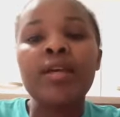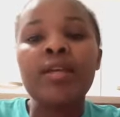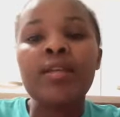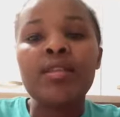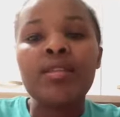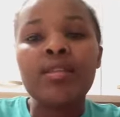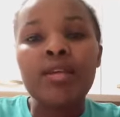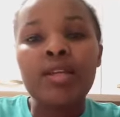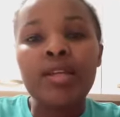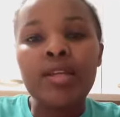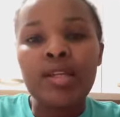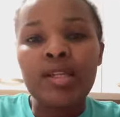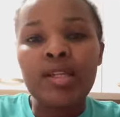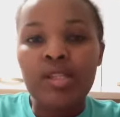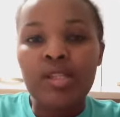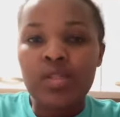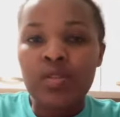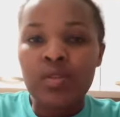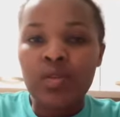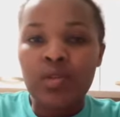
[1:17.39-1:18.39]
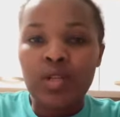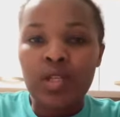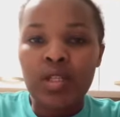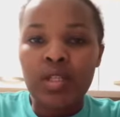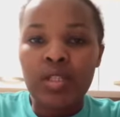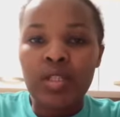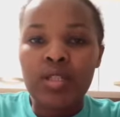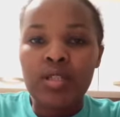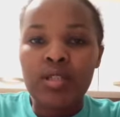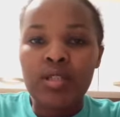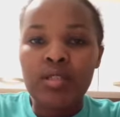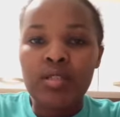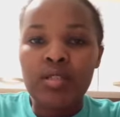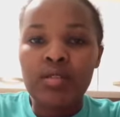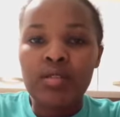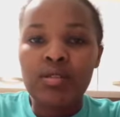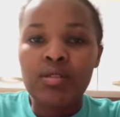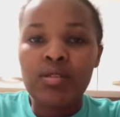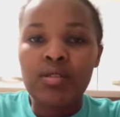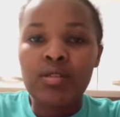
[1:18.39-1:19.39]
The next one
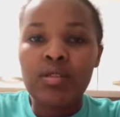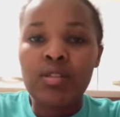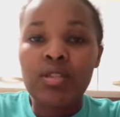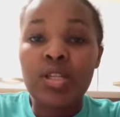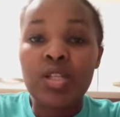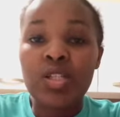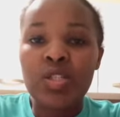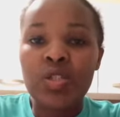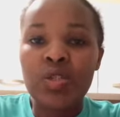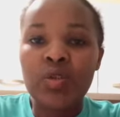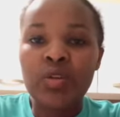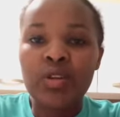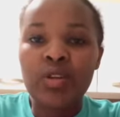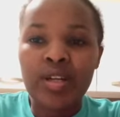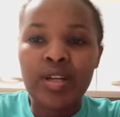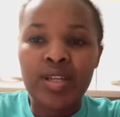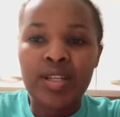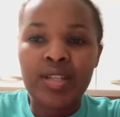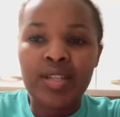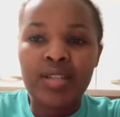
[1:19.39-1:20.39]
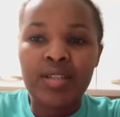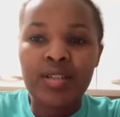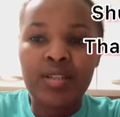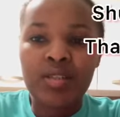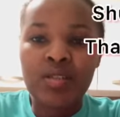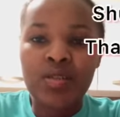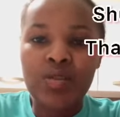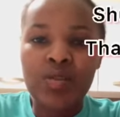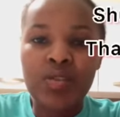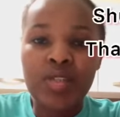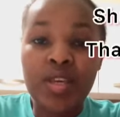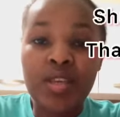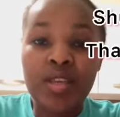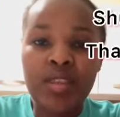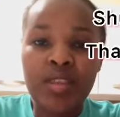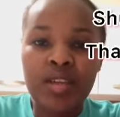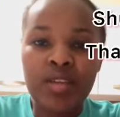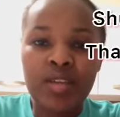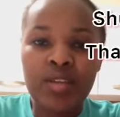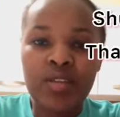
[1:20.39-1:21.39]
is Shukran, to say
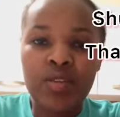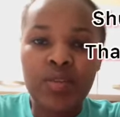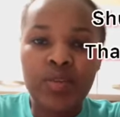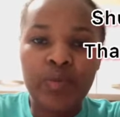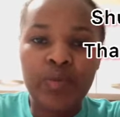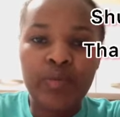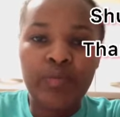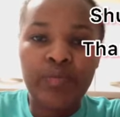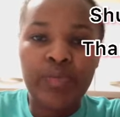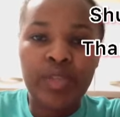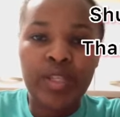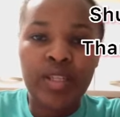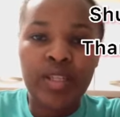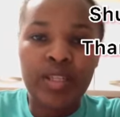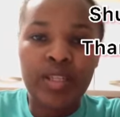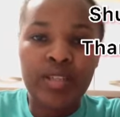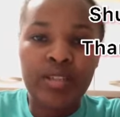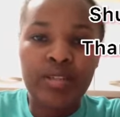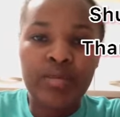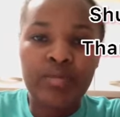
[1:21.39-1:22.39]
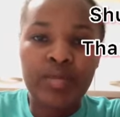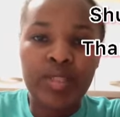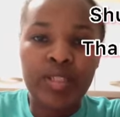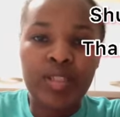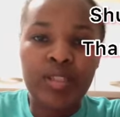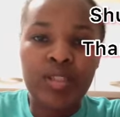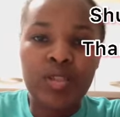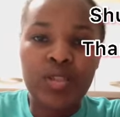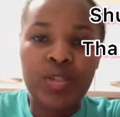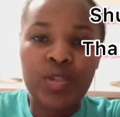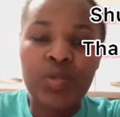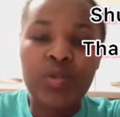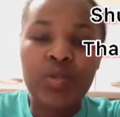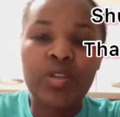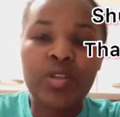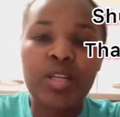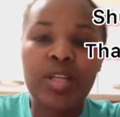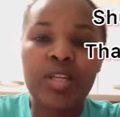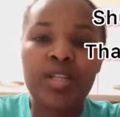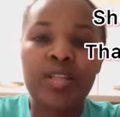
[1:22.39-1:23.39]
thank you in Arabic.
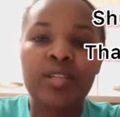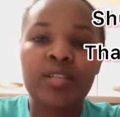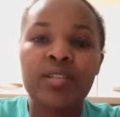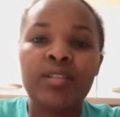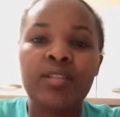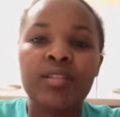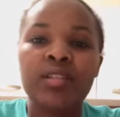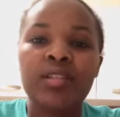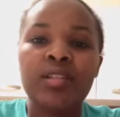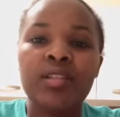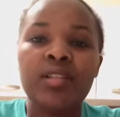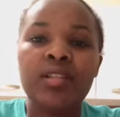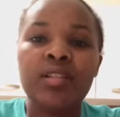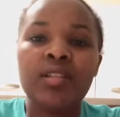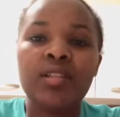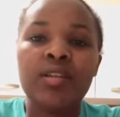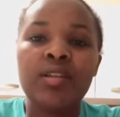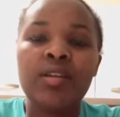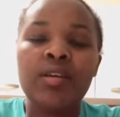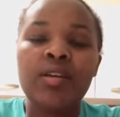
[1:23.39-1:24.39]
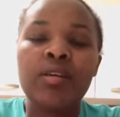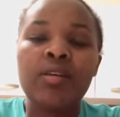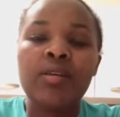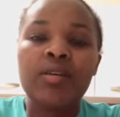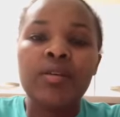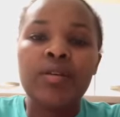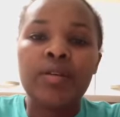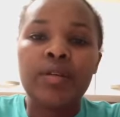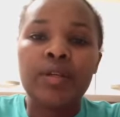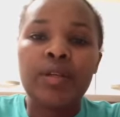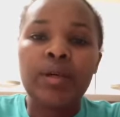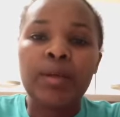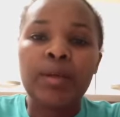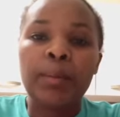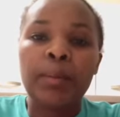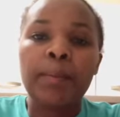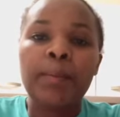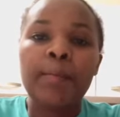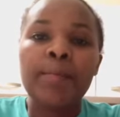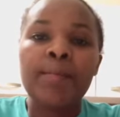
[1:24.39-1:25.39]
Shukran. Okay,
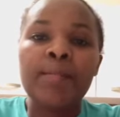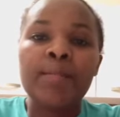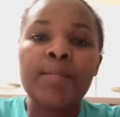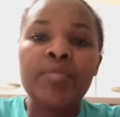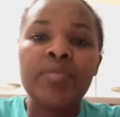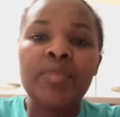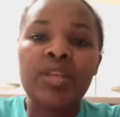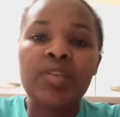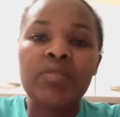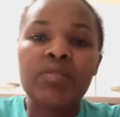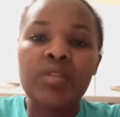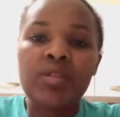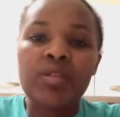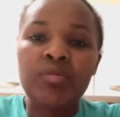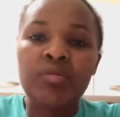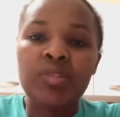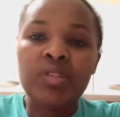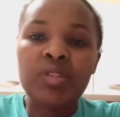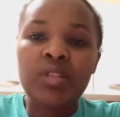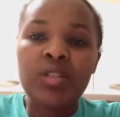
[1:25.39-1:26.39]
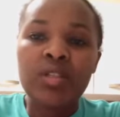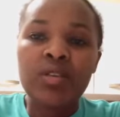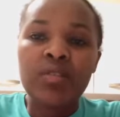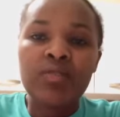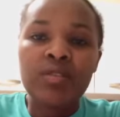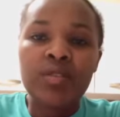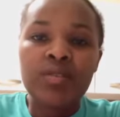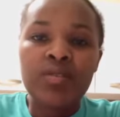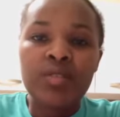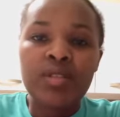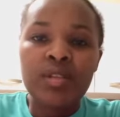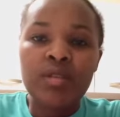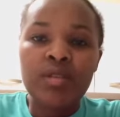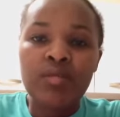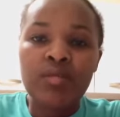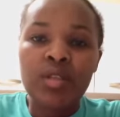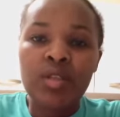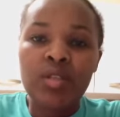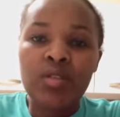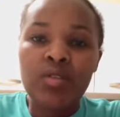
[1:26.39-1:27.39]
if somebody gives you
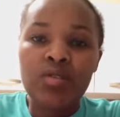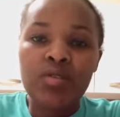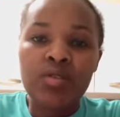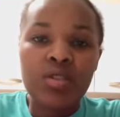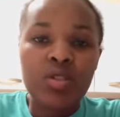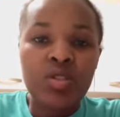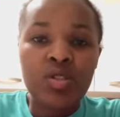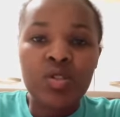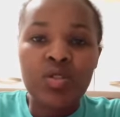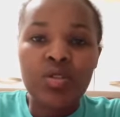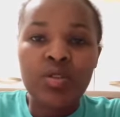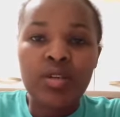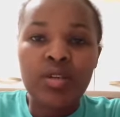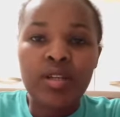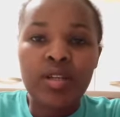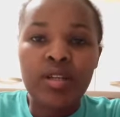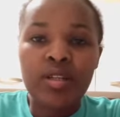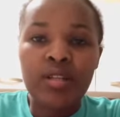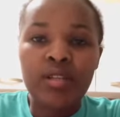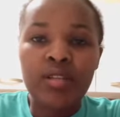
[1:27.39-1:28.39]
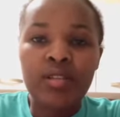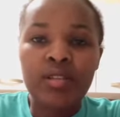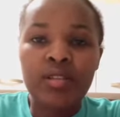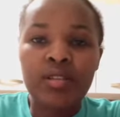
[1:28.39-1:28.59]
something, you'd say Shukran.